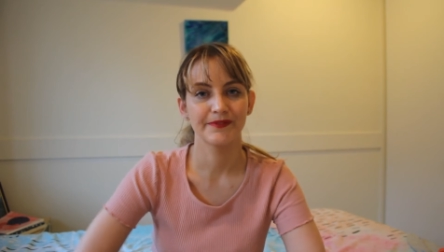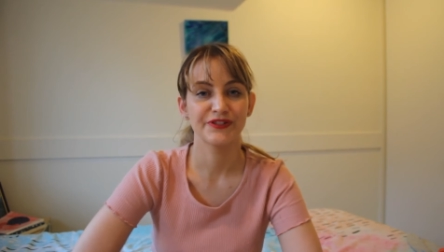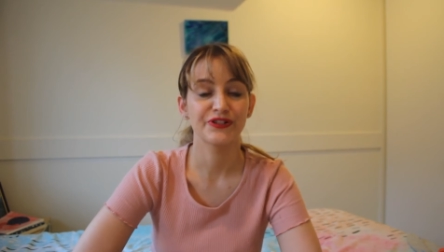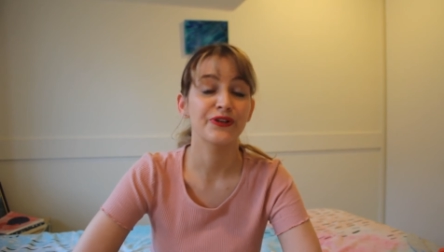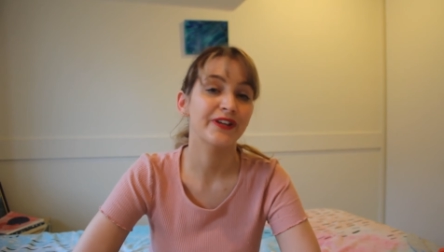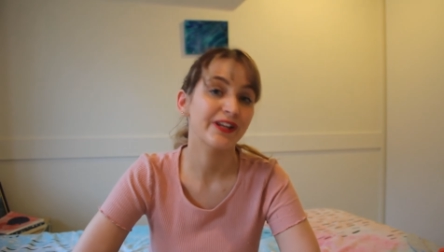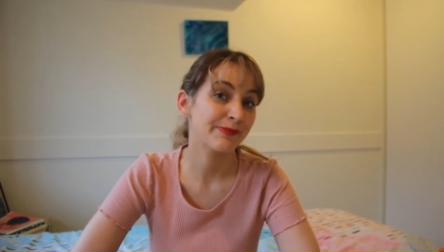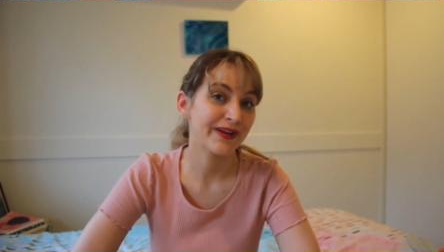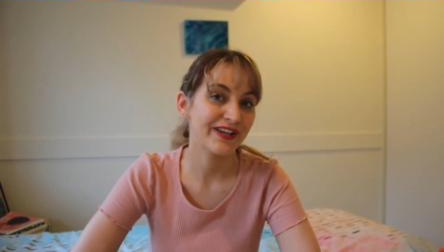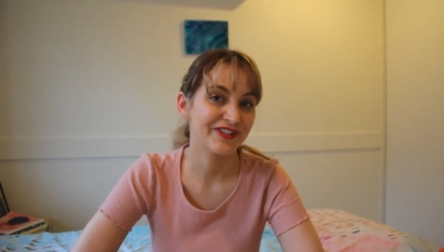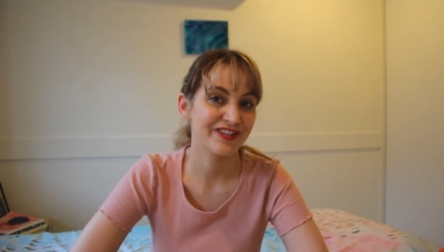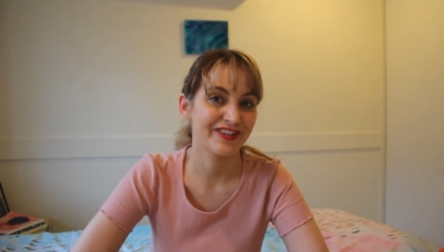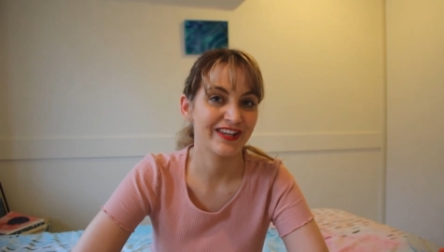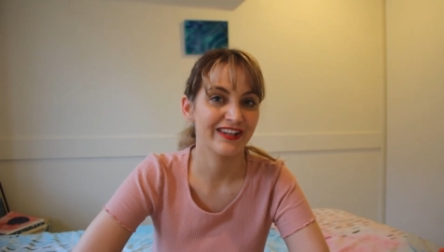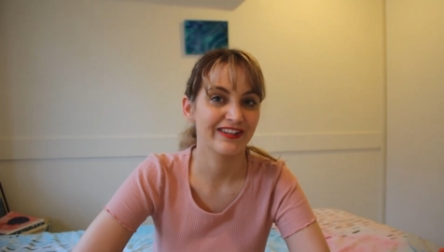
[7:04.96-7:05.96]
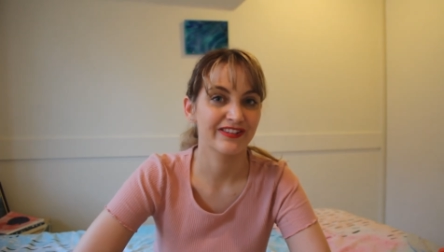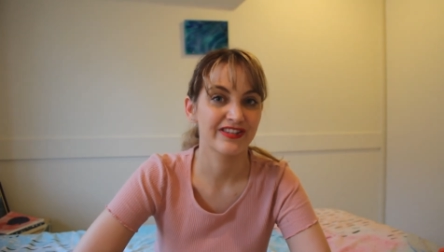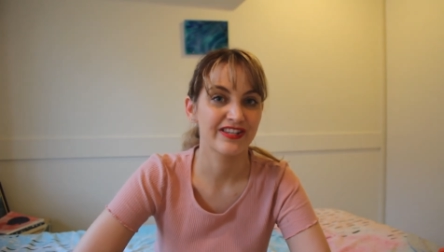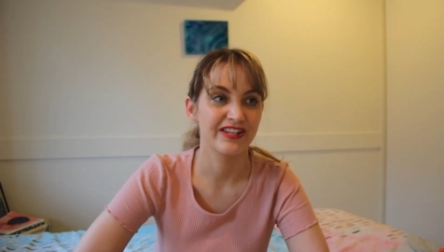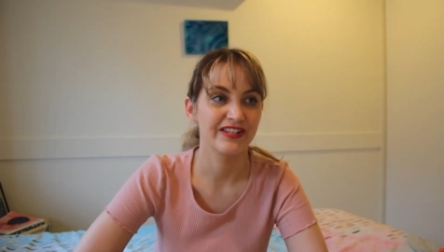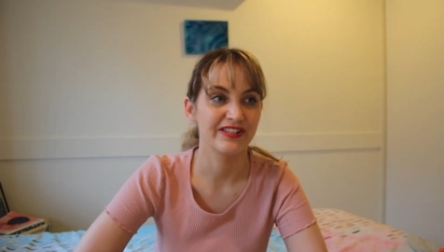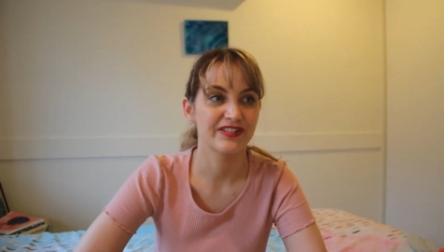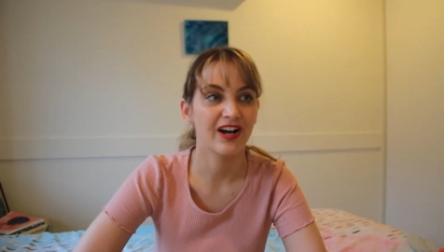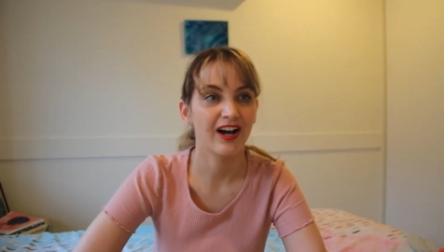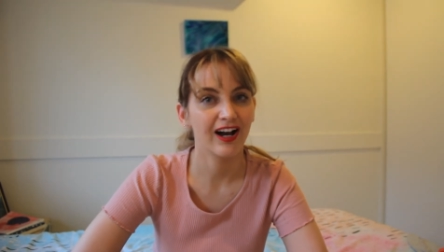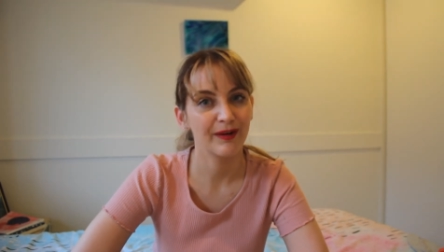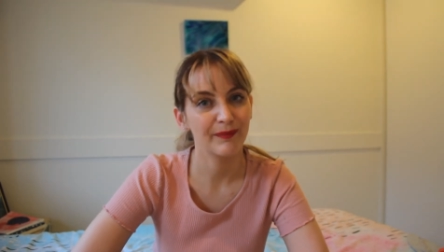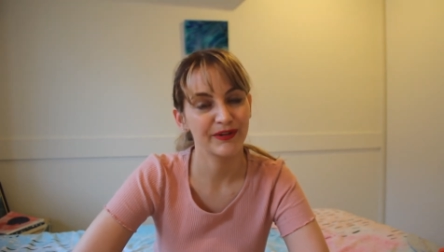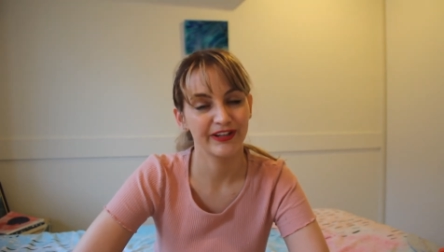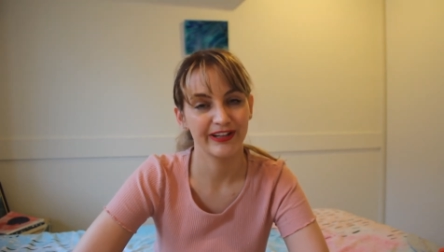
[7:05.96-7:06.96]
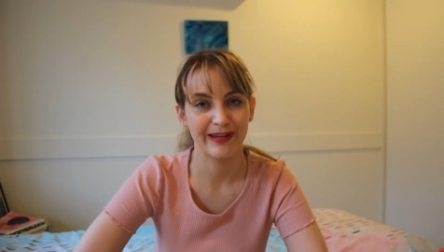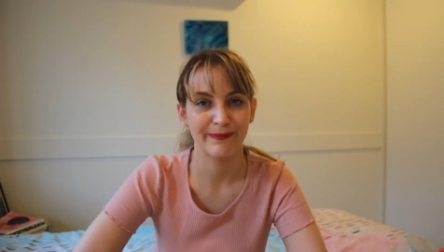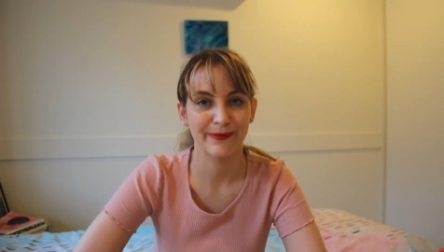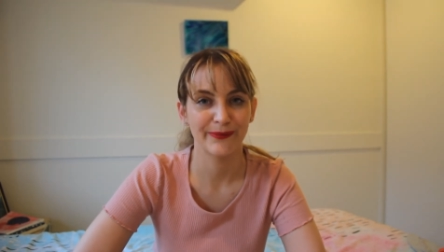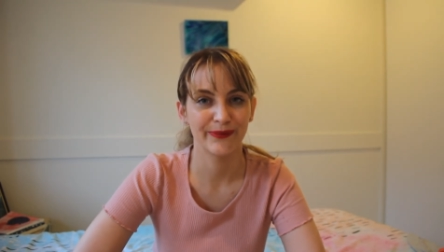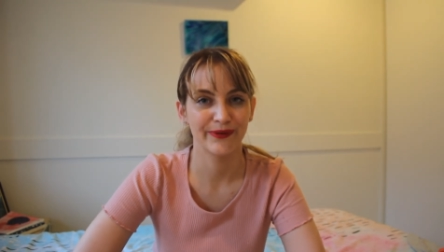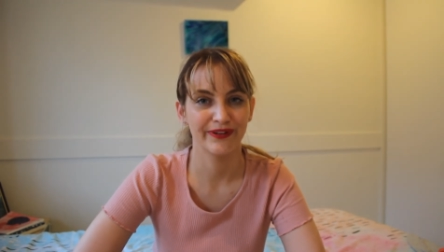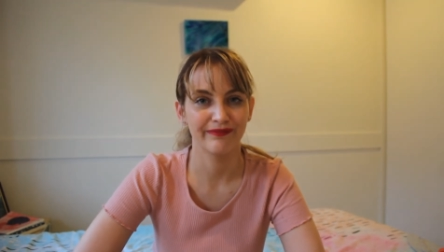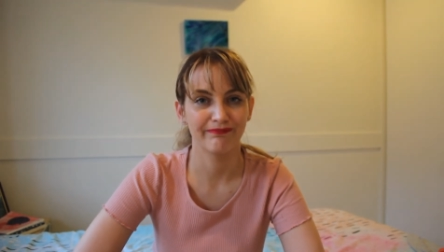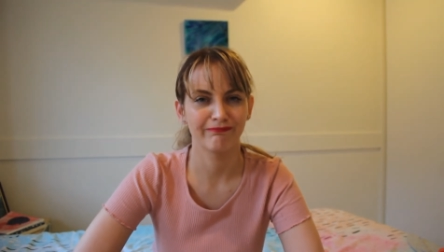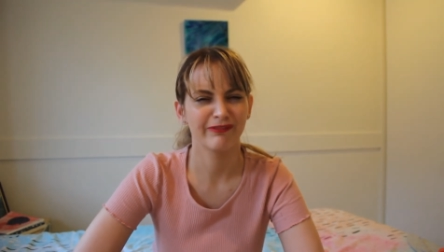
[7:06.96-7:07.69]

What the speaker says: So you can imagine that the time on the labour ward